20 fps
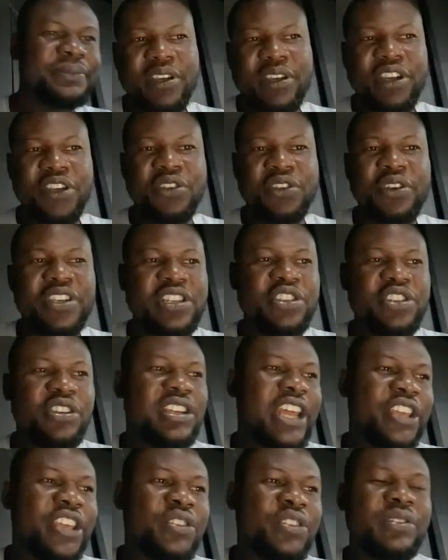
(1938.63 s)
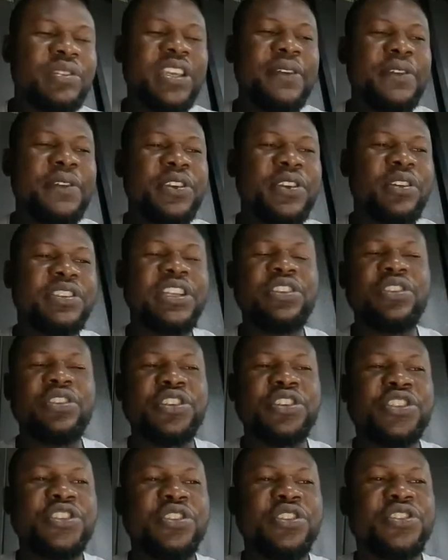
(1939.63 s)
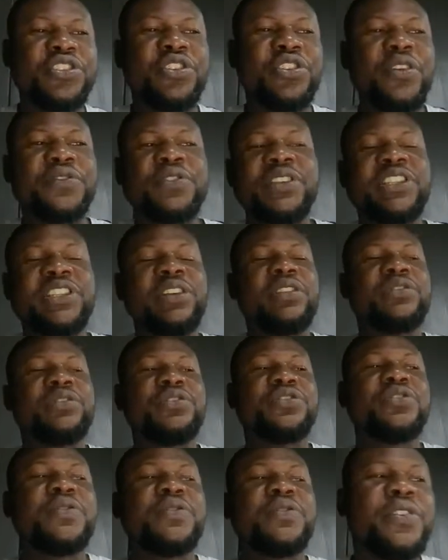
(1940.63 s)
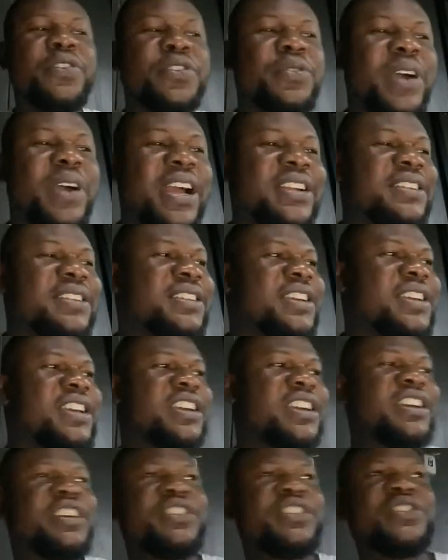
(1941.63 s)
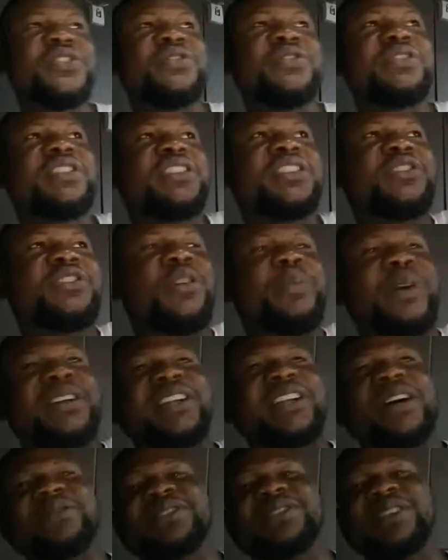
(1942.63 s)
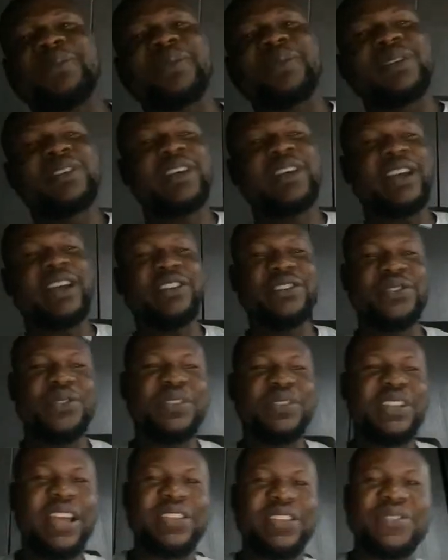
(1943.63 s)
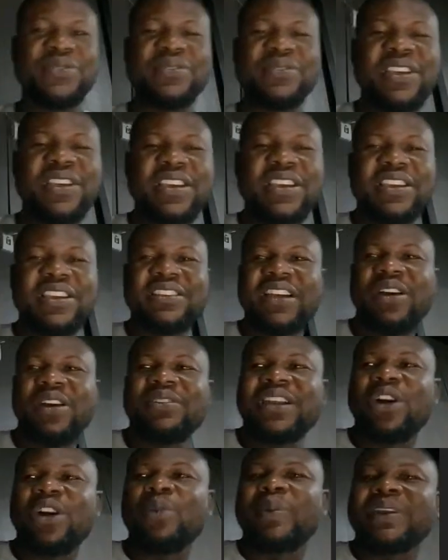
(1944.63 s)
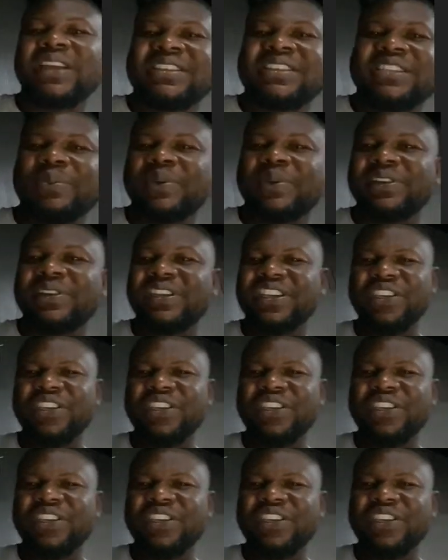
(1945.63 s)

You know, it's just like you giving your stuff to the tailor to sew for you, and he sews this up and down separately, and he sews that up and down separately.